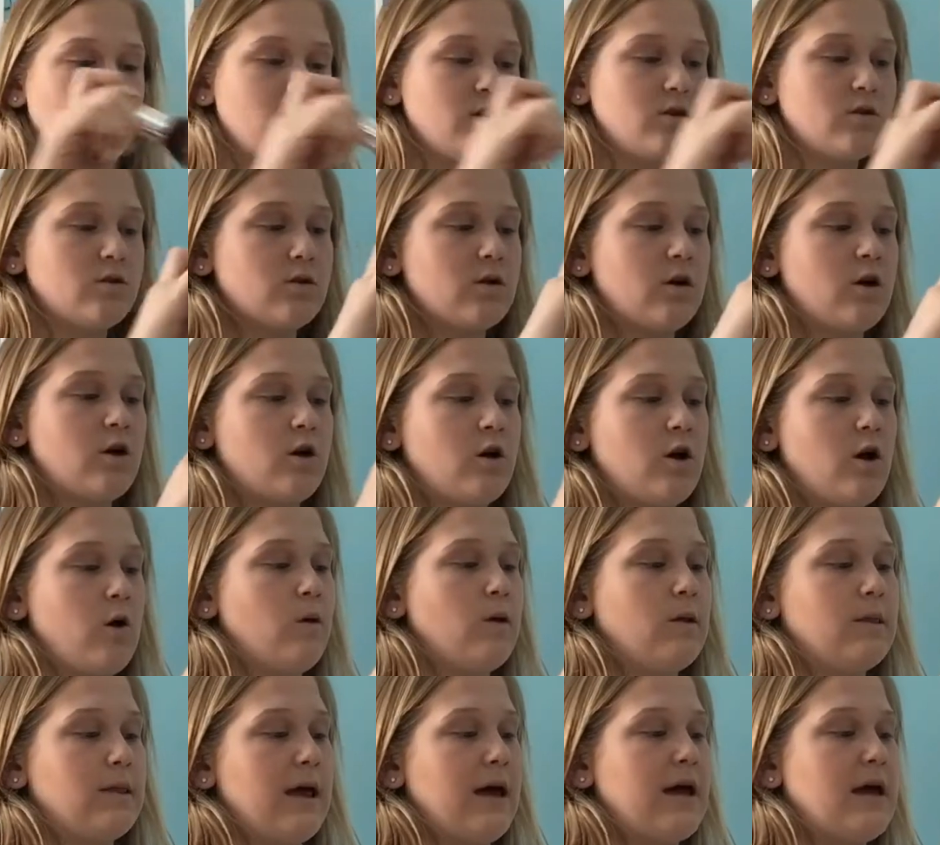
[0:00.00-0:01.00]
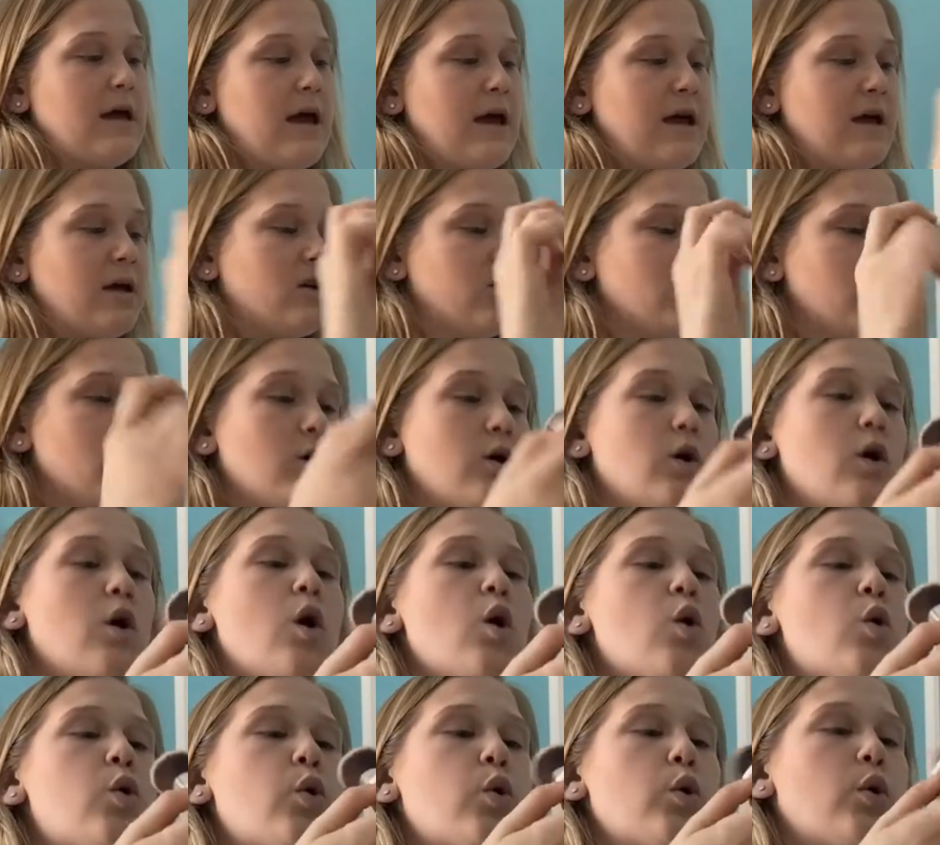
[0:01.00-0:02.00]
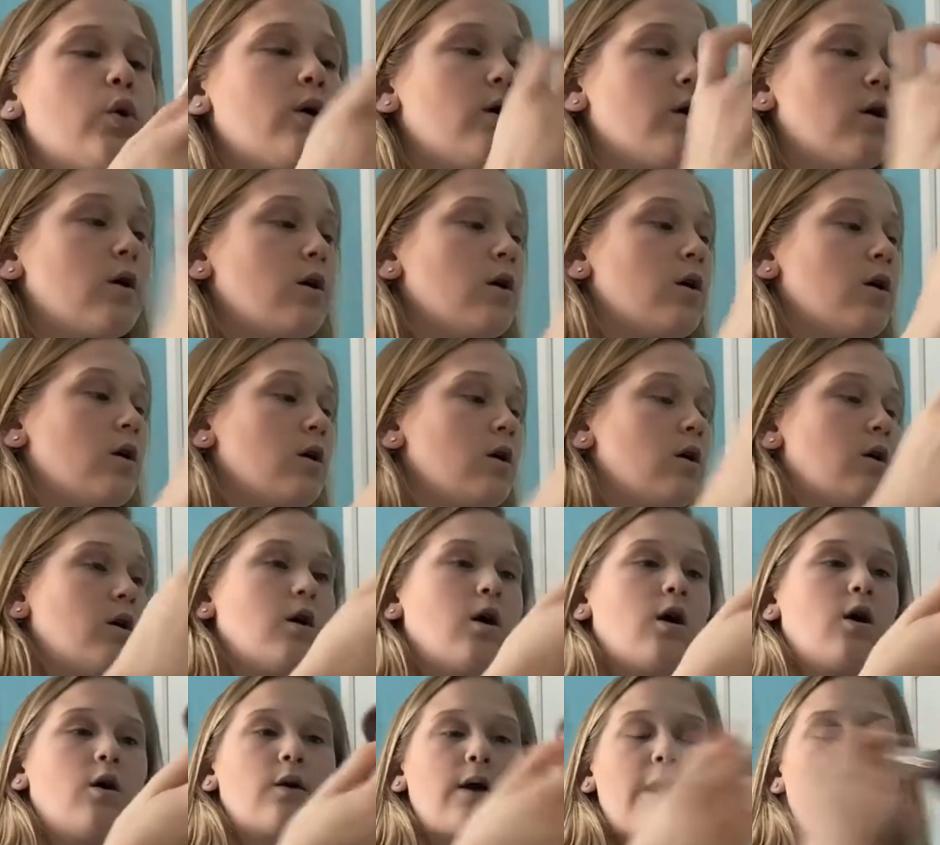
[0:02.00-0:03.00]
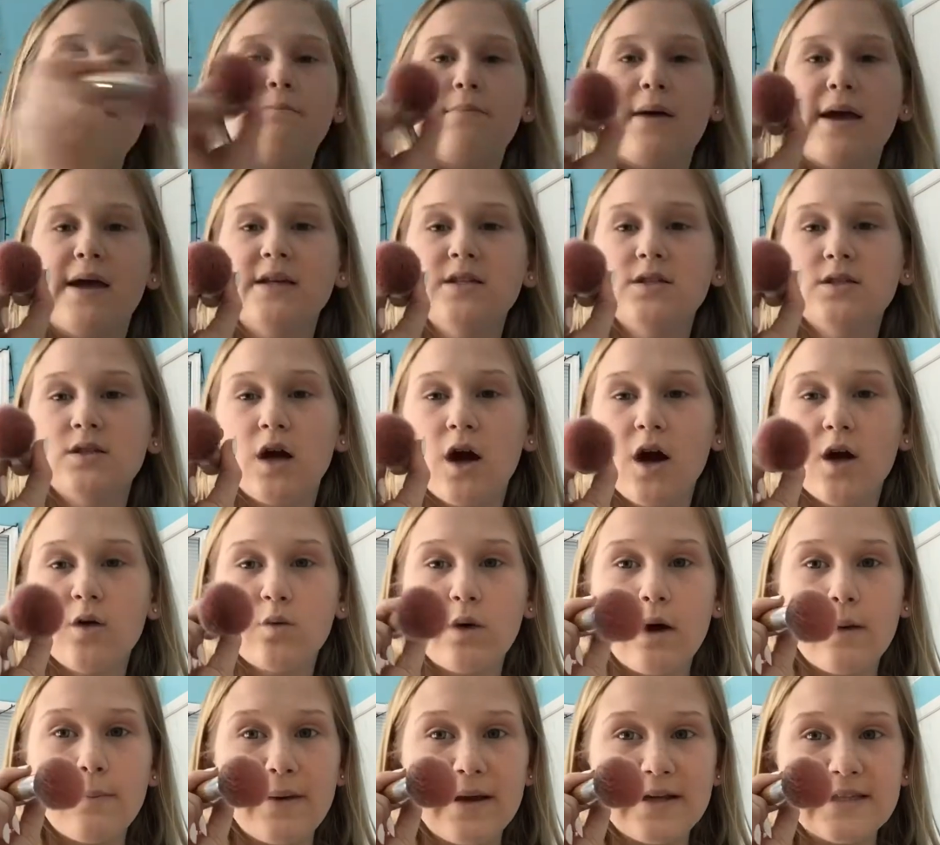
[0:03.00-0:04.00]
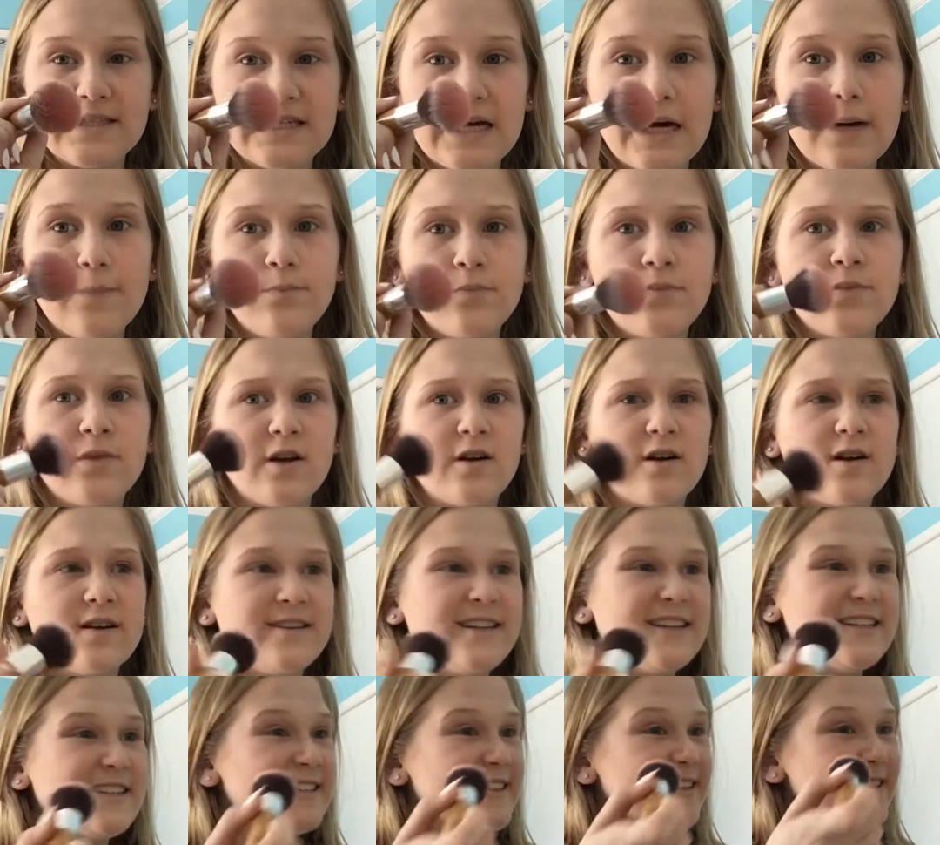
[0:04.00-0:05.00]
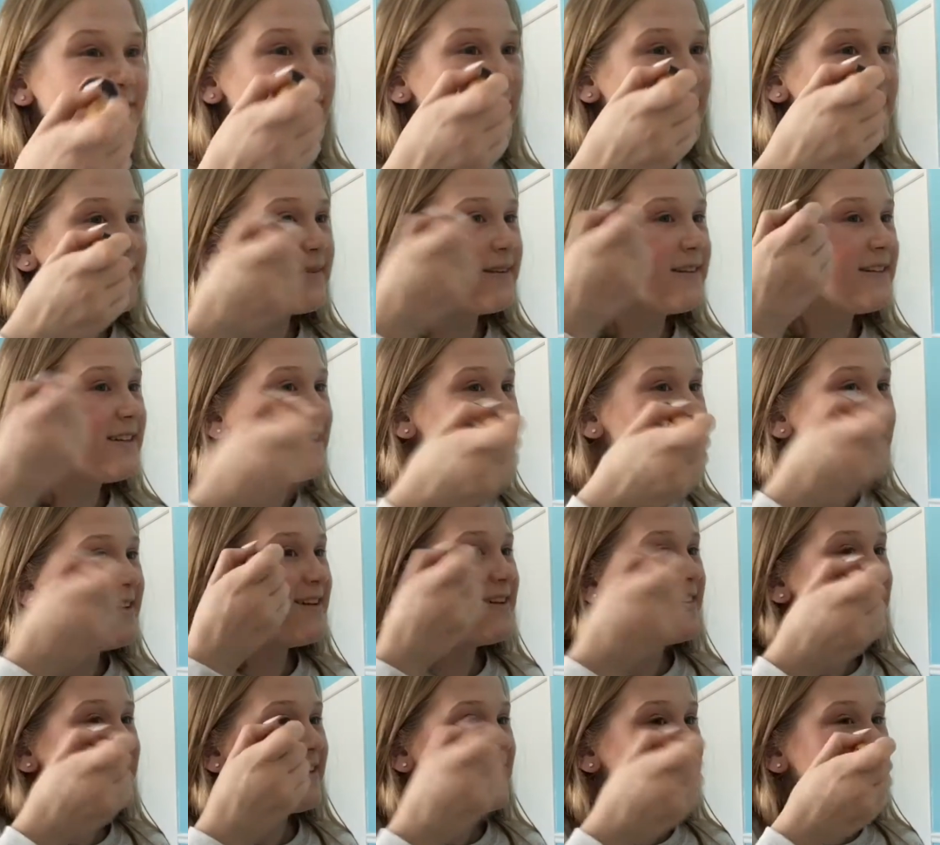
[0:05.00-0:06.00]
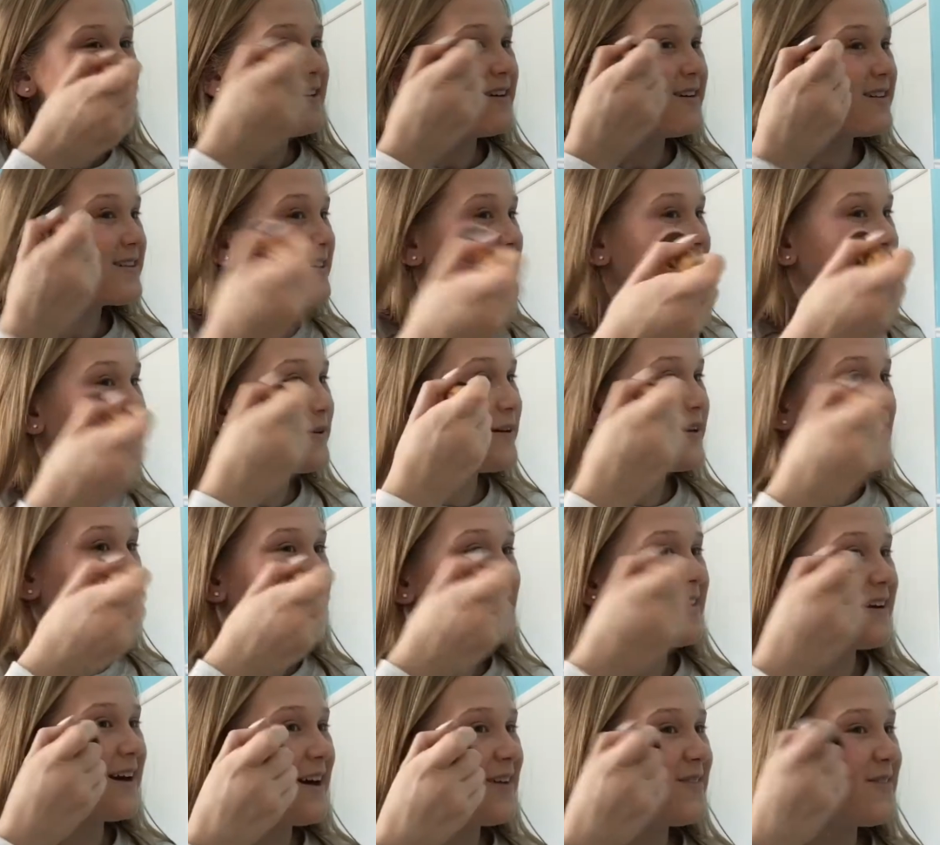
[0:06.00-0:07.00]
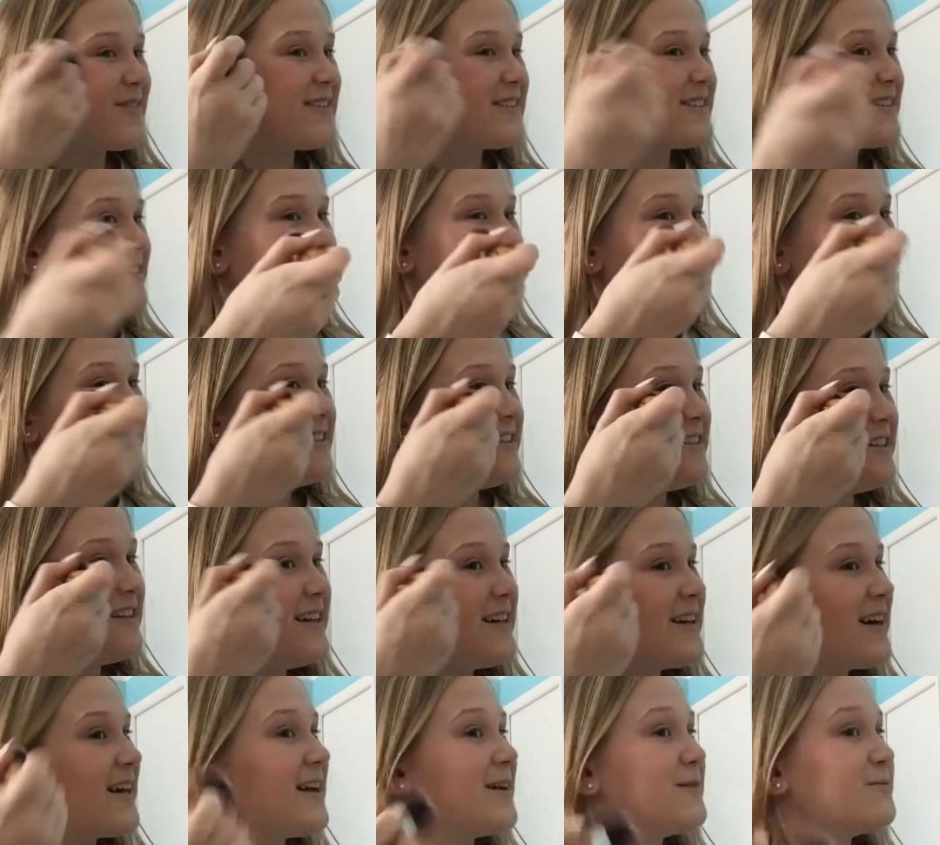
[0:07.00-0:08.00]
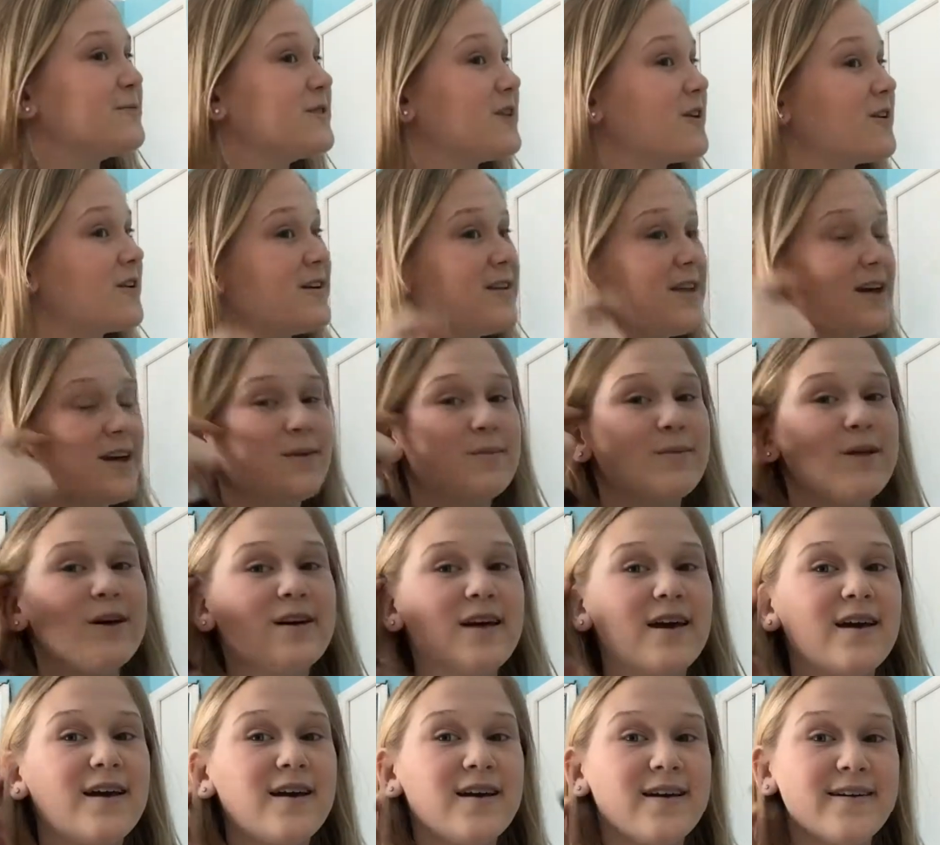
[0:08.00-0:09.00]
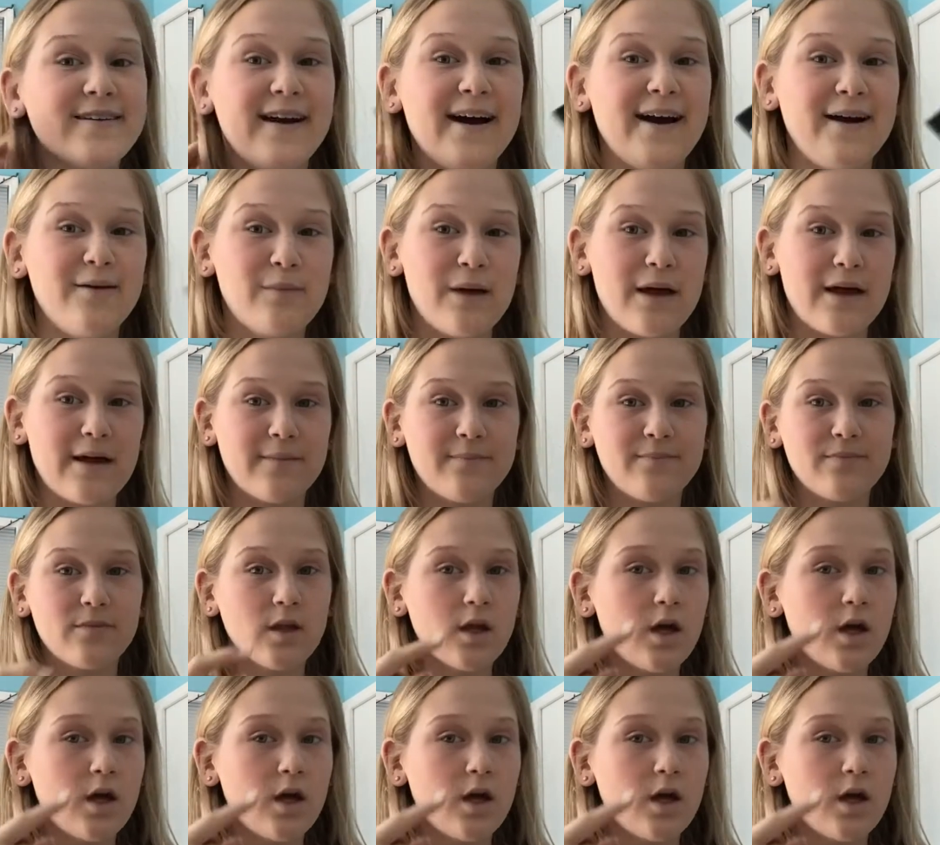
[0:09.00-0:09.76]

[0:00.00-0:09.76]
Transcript: So I'm gonna go a light hand. Okay, based on what picked up, this is pigmented. It's gonna put on the apples of my cheek, and I'm sorry that I'm looking at my